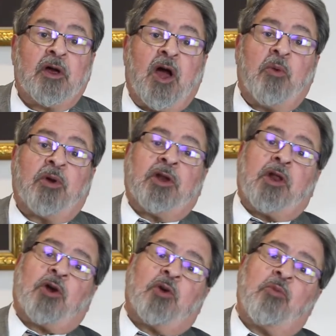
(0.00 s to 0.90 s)
I went to
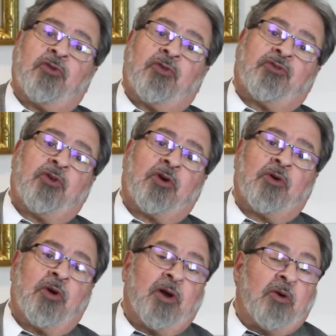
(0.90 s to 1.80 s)
Dr. Moshe
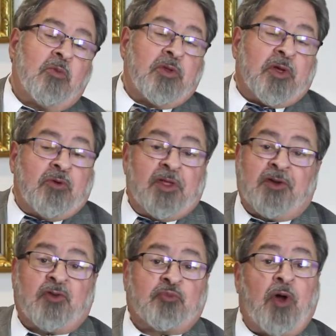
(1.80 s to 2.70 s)
Zucker with a
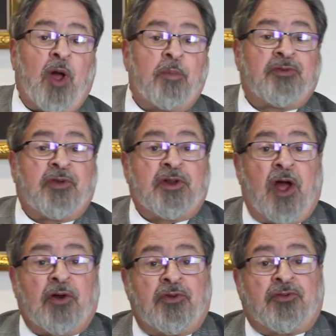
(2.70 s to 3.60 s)
religious problem and said, Dr.